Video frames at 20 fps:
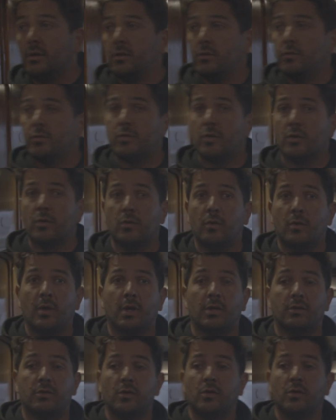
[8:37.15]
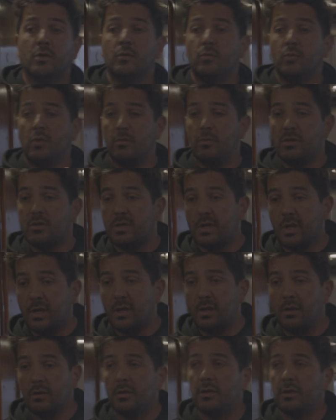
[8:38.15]
So uh, talking with
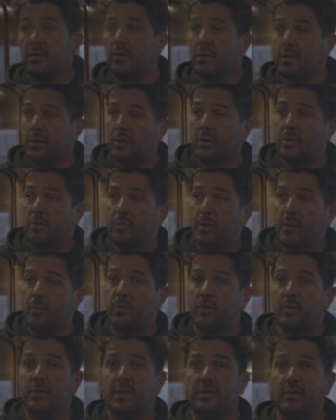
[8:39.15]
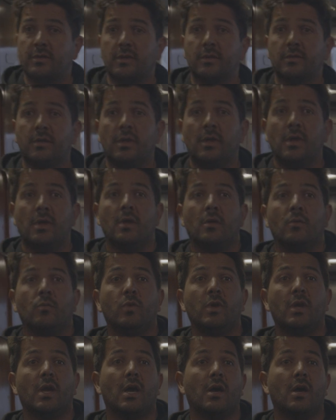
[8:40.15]
Michelle and, and, other people, they says
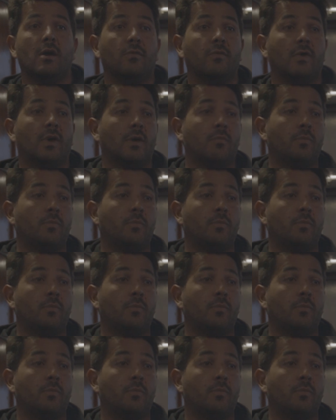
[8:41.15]
we have a